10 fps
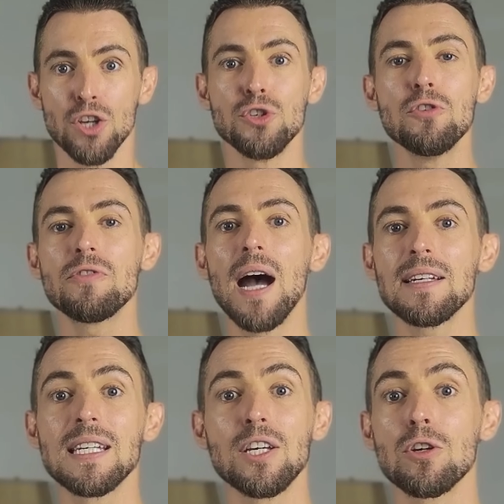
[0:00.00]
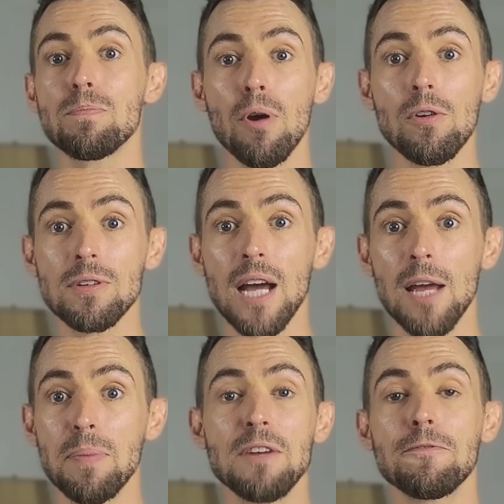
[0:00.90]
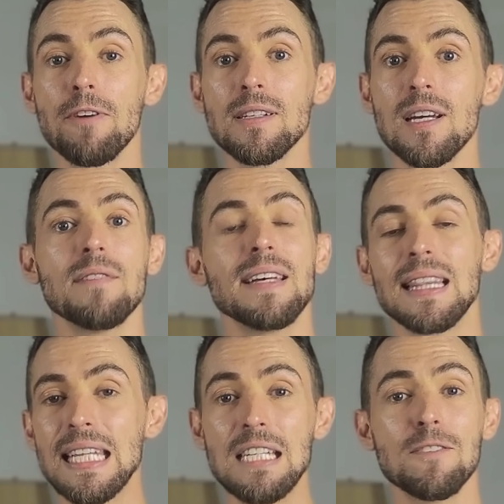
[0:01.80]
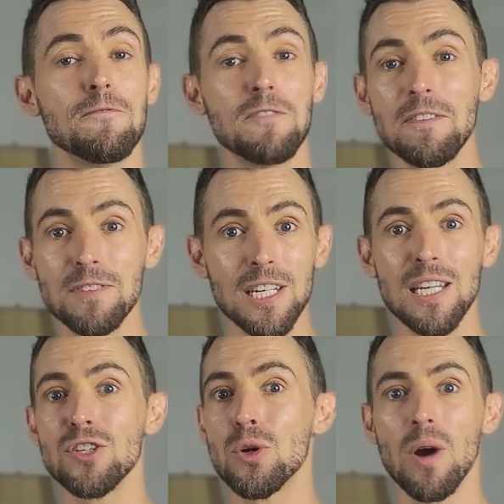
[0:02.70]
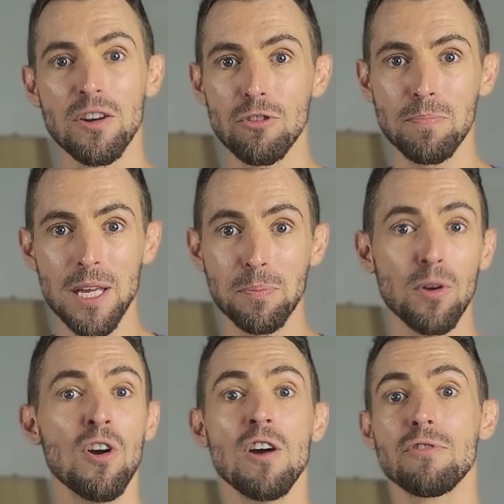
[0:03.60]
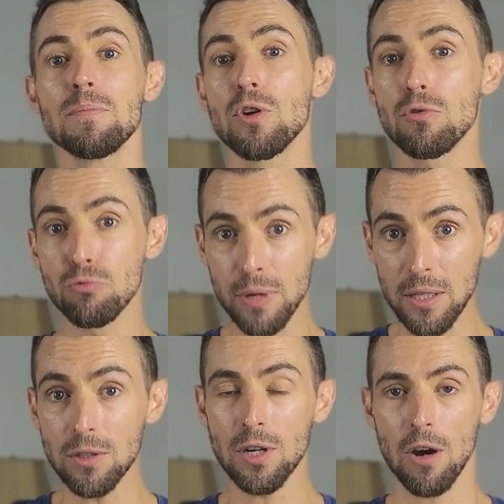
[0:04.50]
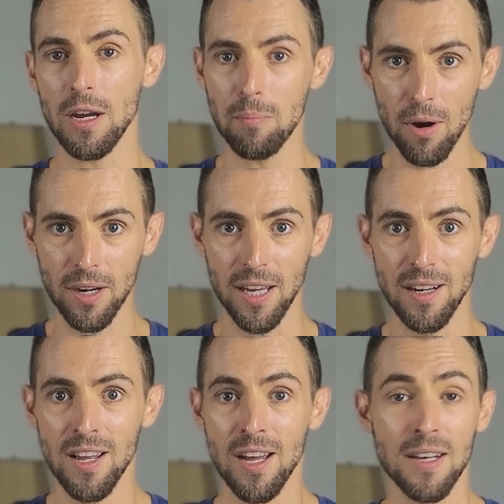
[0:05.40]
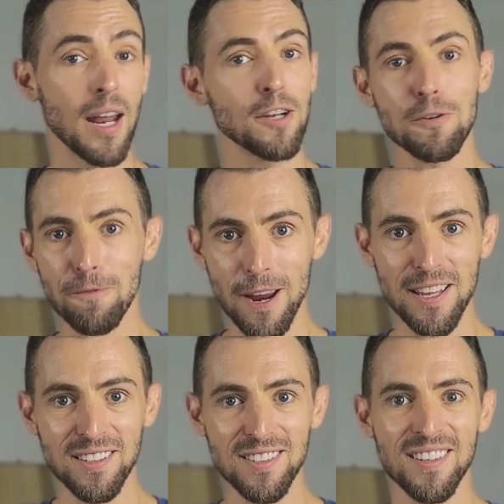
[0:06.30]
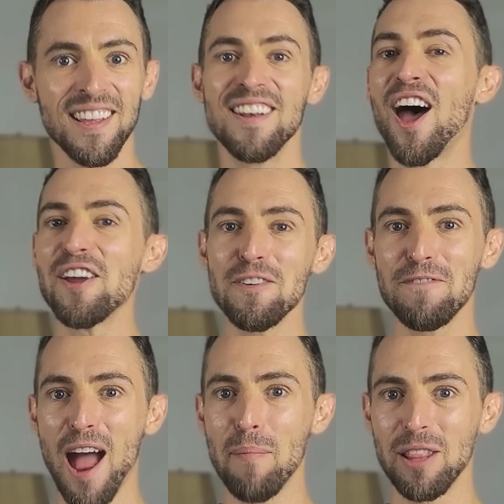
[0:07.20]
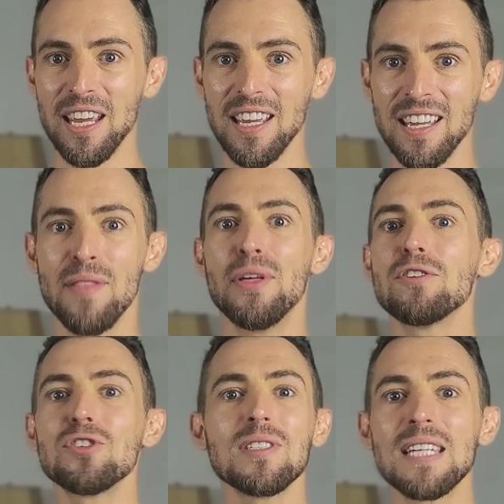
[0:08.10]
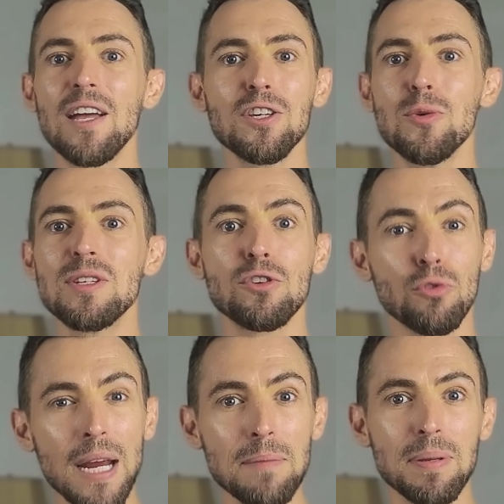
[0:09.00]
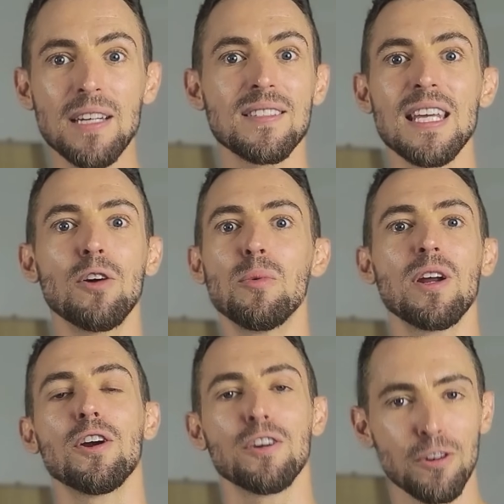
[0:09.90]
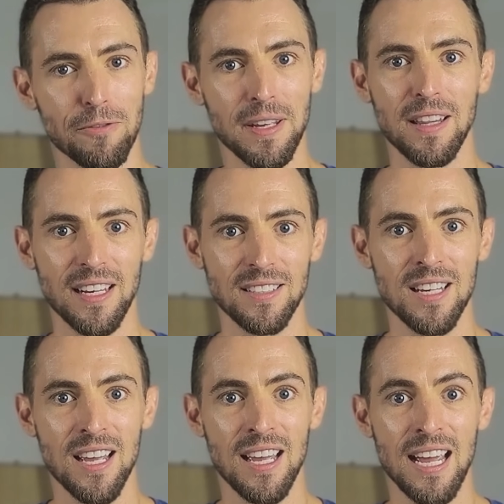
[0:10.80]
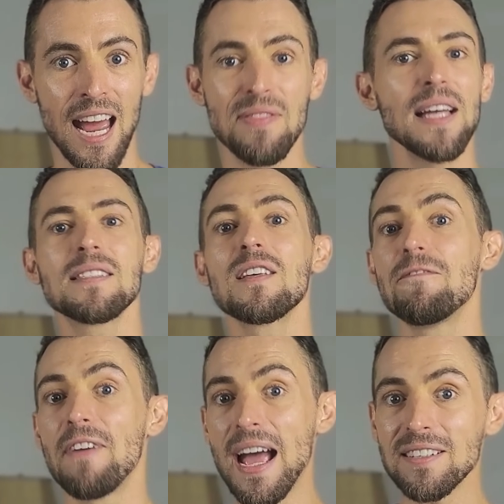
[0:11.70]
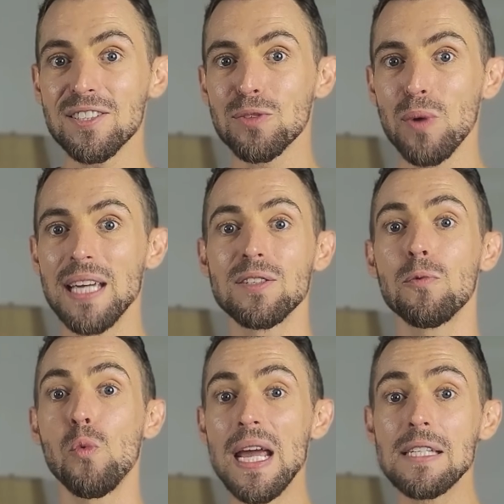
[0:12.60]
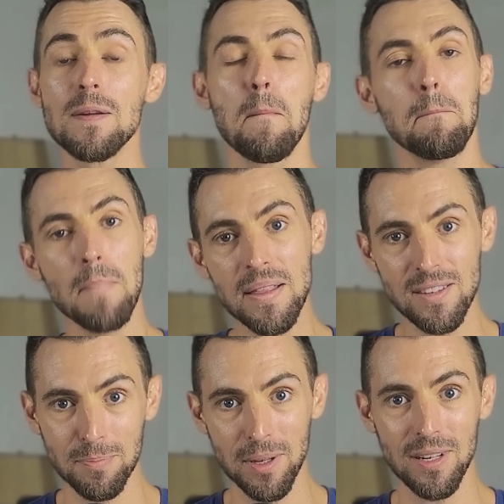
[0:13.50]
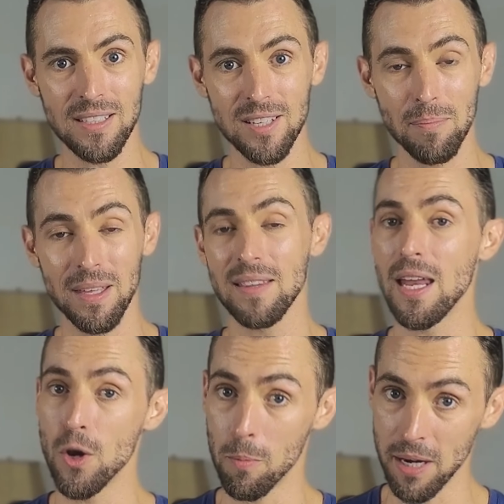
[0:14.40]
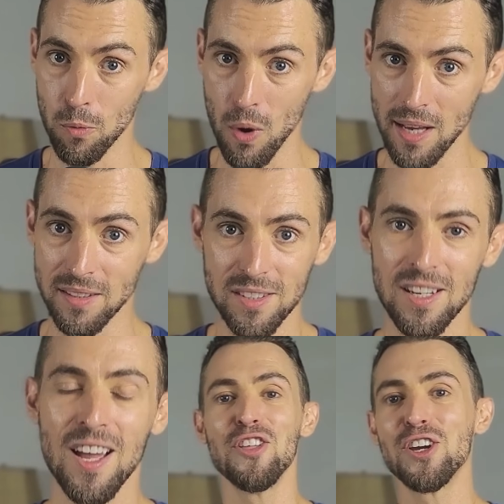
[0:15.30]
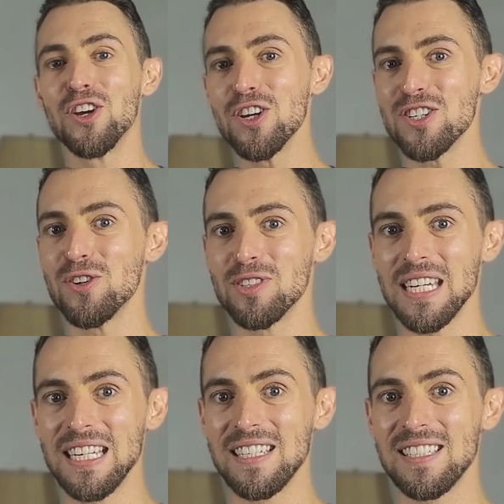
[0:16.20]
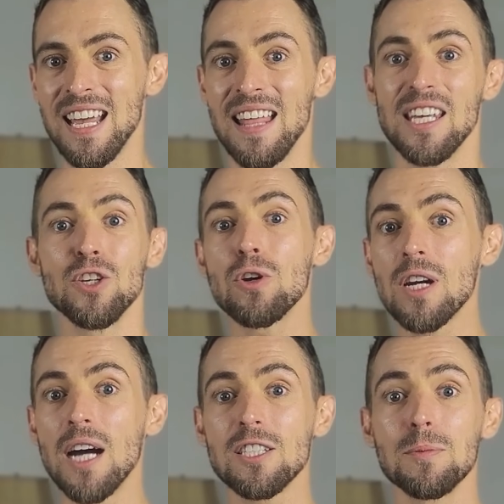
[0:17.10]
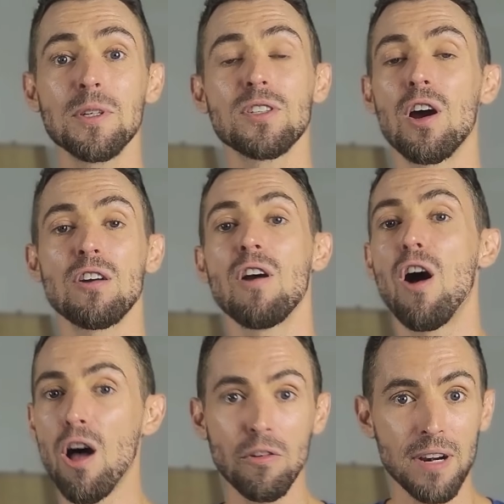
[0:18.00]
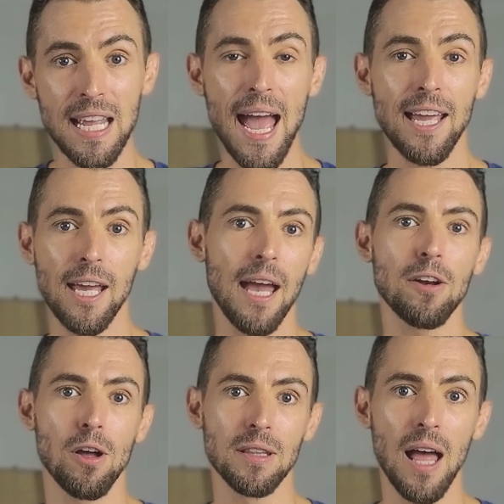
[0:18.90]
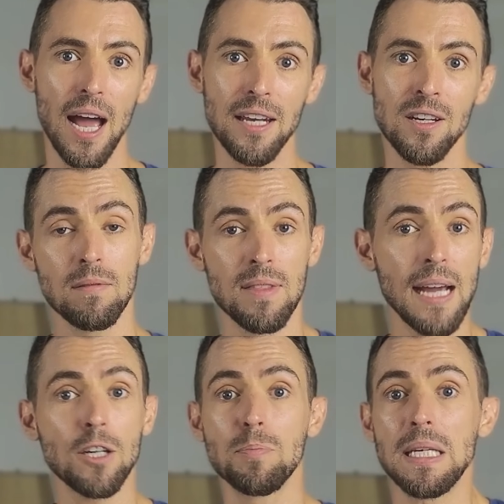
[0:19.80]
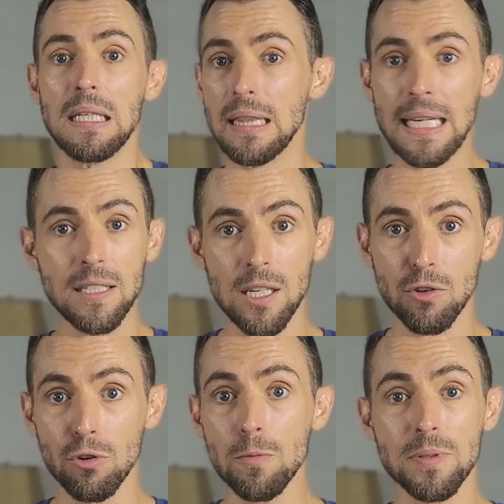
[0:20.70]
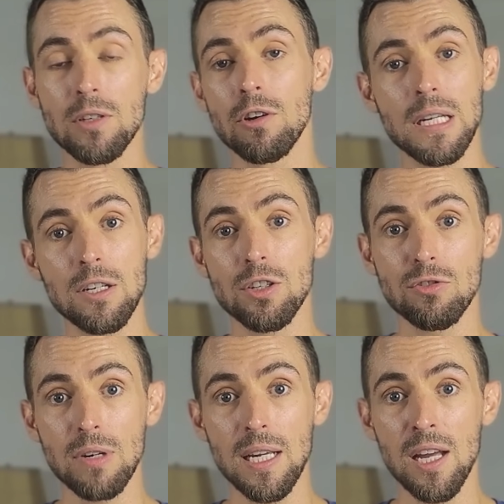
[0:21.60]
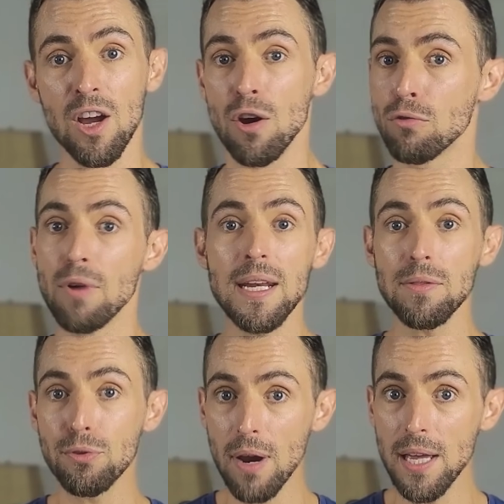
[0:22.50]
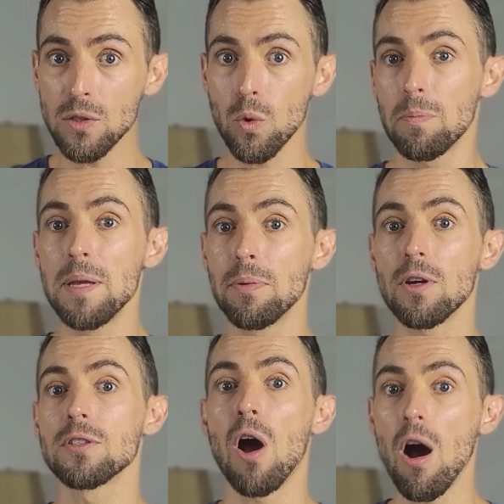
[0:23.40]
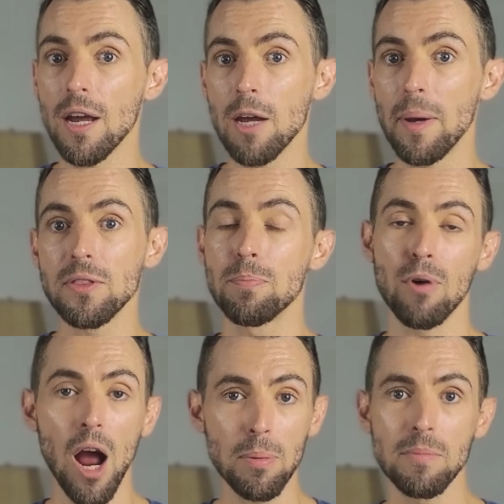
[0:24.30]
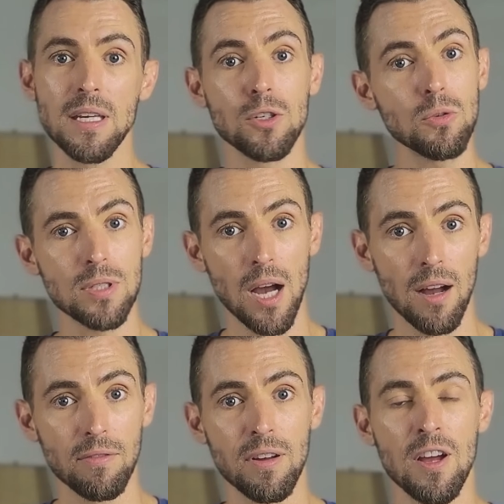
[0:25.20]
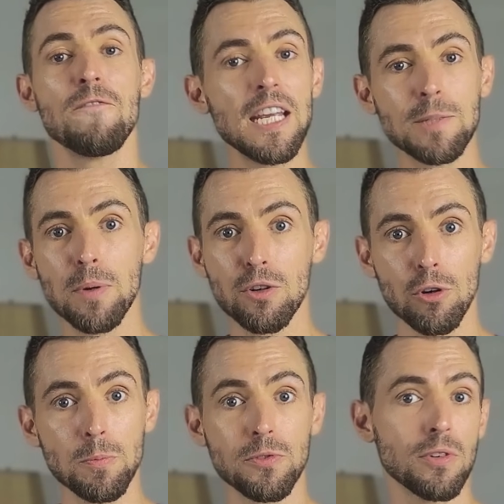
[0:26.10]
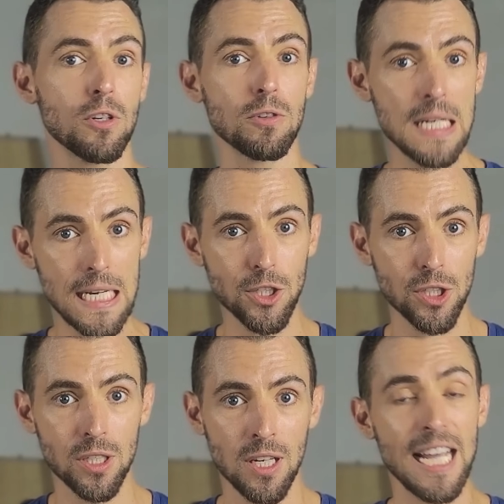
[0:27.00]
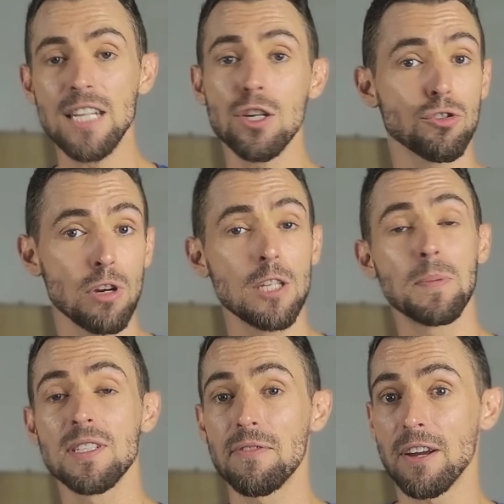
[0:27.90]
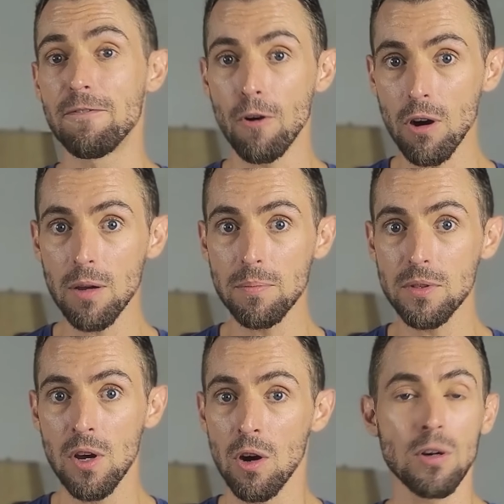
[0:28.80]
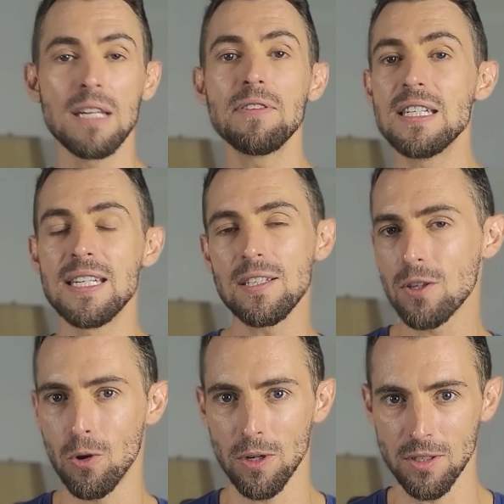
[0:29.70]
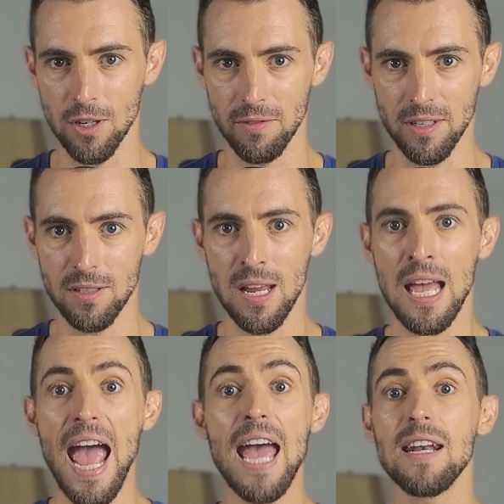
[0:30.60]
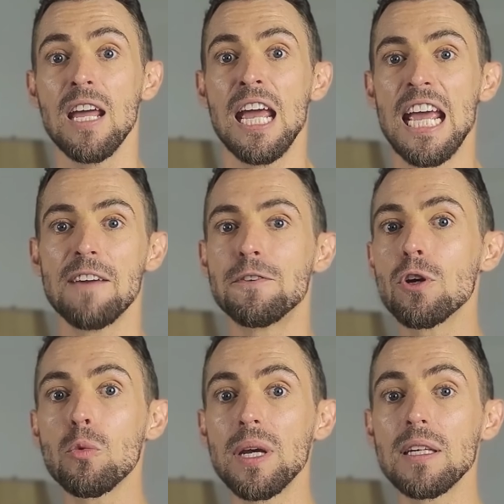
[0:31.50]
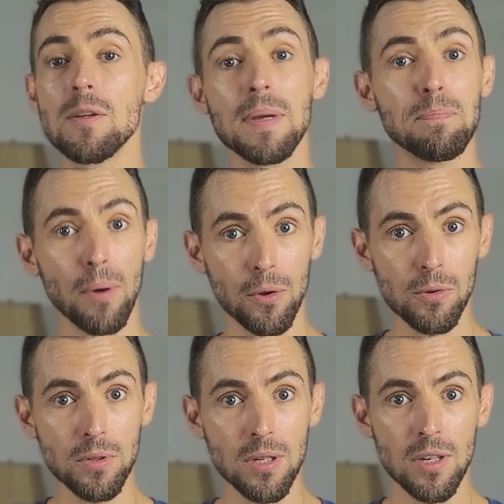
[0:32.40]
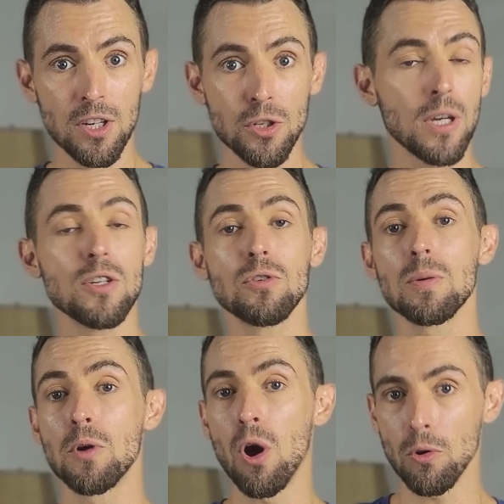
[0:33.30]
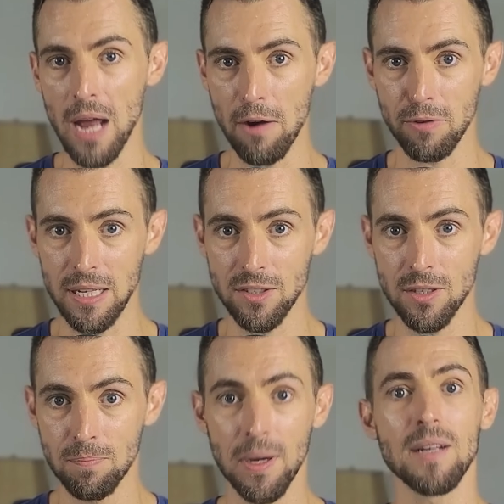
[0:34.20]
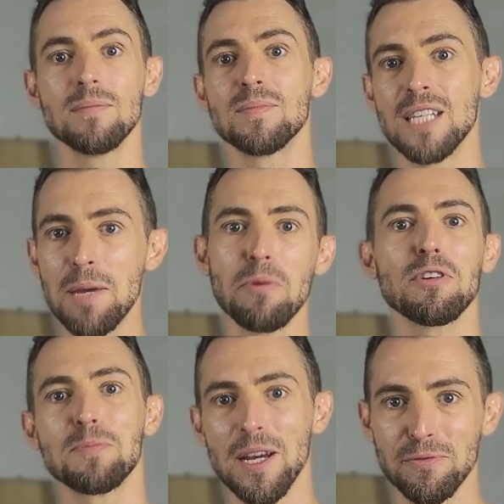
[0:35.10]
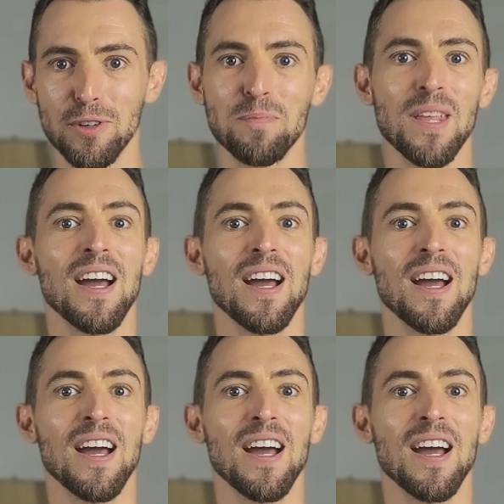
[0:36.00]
You've got to get your prototype in front of at least 50 to 100 people from your real target market. Not your friends, not your family. They'll just tell you it's great because they don't want to hurt your feelings. And that's the fastest way to waste months building something that nobody wants. The good news is that your customers are already hanging out online. That could be LinkedIn groups in your industry, Reddit threads where people are talking about the problem that you solve, Facebook groups for your niche, industry-specific forums, or even Discord servers. And if you're willing to be bold, you can do some cold outreach, but keep it respectful.